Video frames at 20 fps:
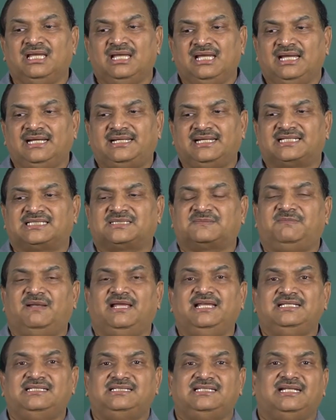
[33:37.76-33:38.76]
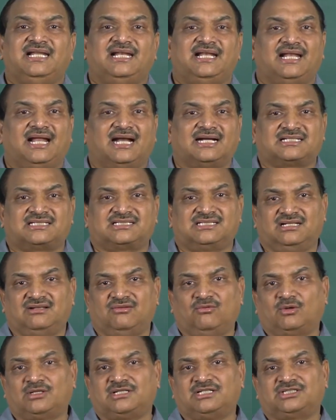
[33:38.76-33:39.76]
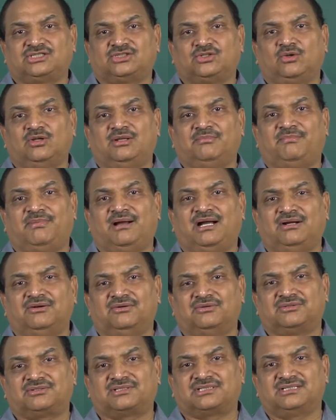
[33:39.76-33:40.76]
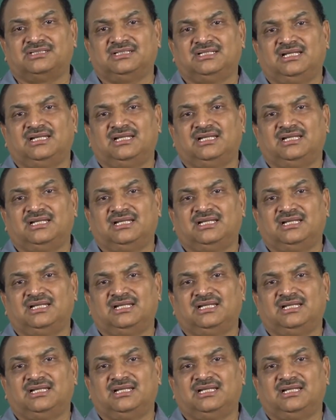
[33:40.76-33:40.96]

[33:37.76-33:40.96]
It explains in a nutshell what it's all about.